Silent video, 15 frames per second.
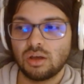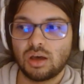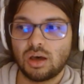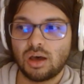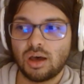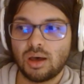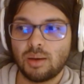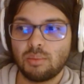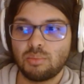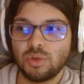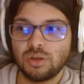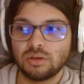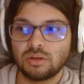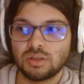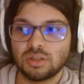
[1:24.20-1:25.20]
um,
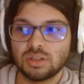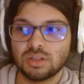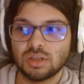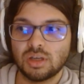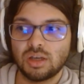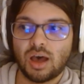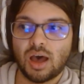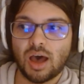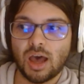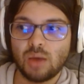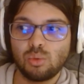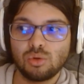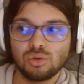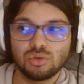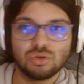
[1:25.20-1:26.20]
because I
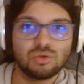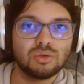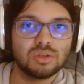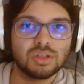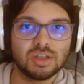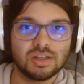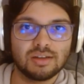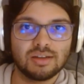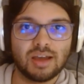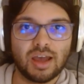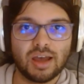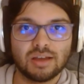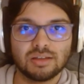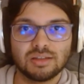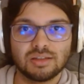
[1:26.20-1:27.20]
will use it
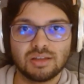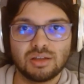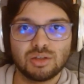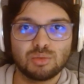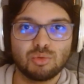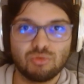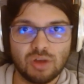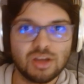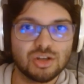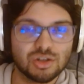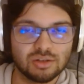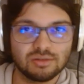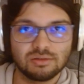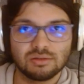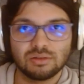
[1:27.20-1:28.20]
as
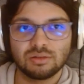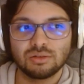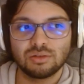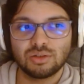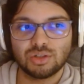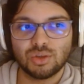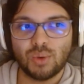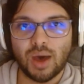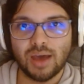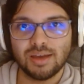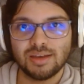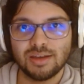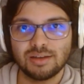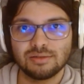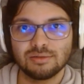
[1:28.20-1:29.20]
inspiration so I
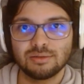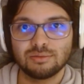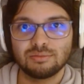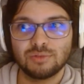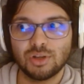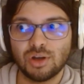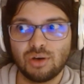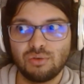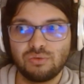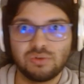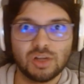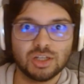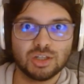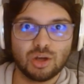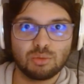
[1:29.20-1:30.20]
can, you know,
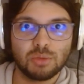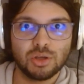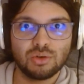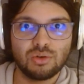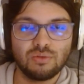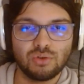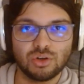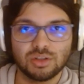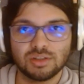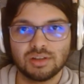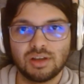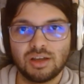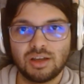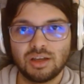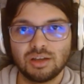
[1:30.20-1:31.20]
flesh out my universe.
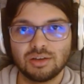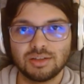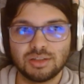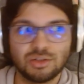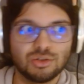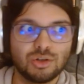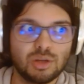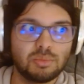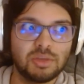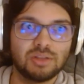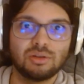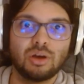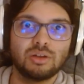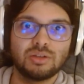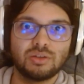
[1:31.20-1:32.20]
Because there's going to be
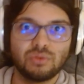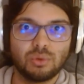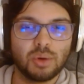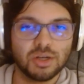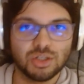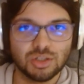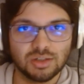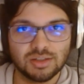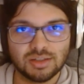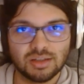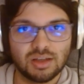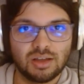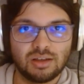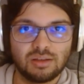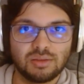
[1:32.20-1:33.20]
tons of questions
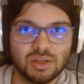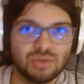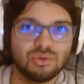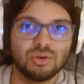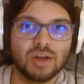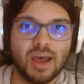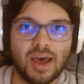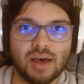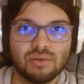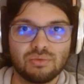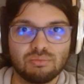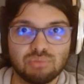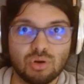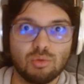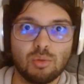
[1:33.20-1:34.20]
that you're going to have,
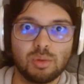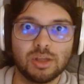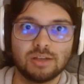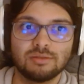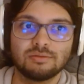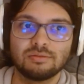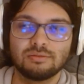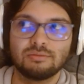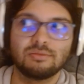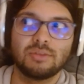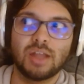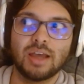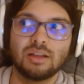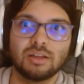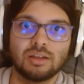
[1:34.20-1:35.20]
probably,
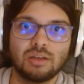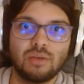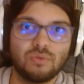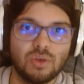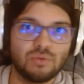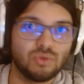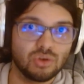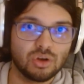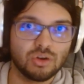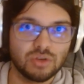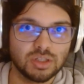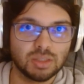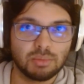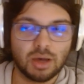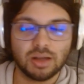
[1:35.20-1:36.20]
likely, if, if you're
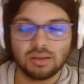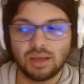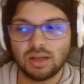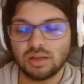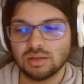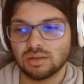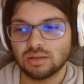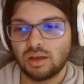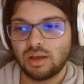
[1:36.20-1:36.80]
curious about it, that is.